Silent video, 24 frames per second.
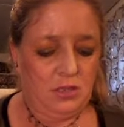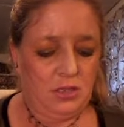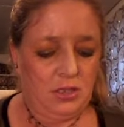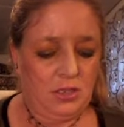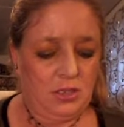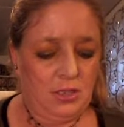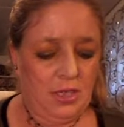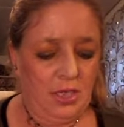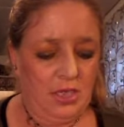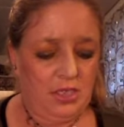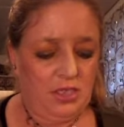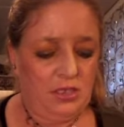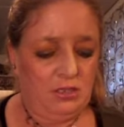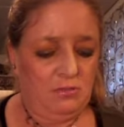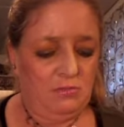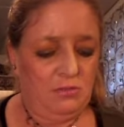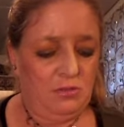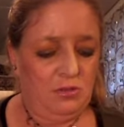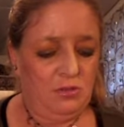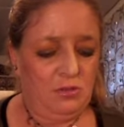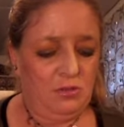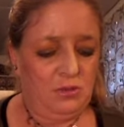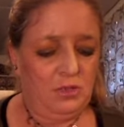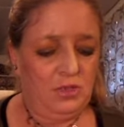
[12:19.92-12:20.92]
is that a
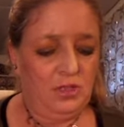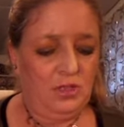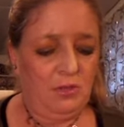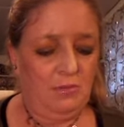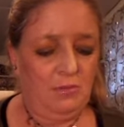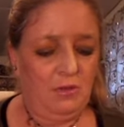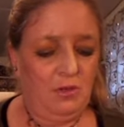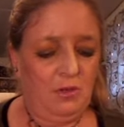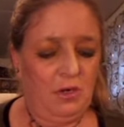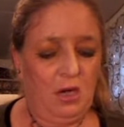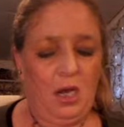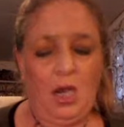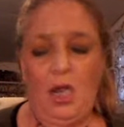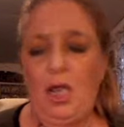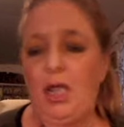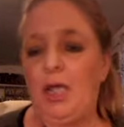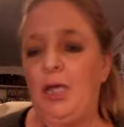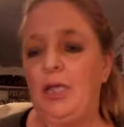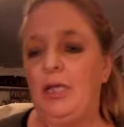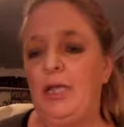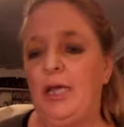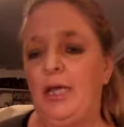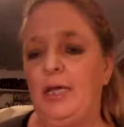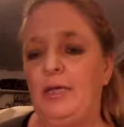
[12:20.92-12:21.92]
smooth shimmer
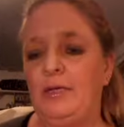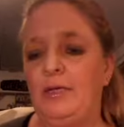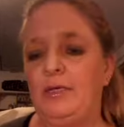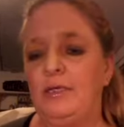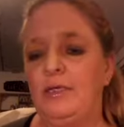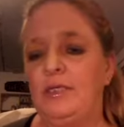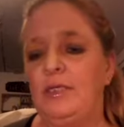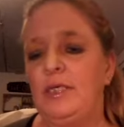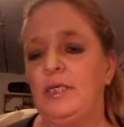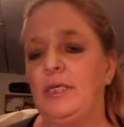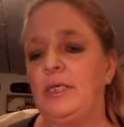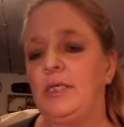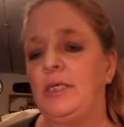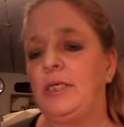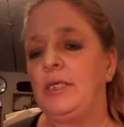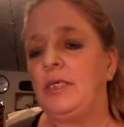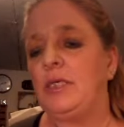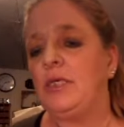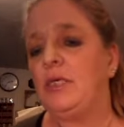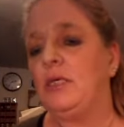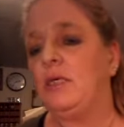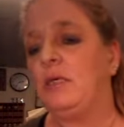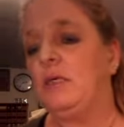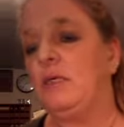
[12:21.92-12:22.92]
highlighters? Let's
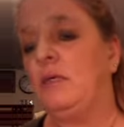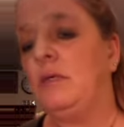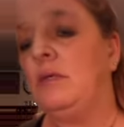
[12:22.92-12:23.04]
see.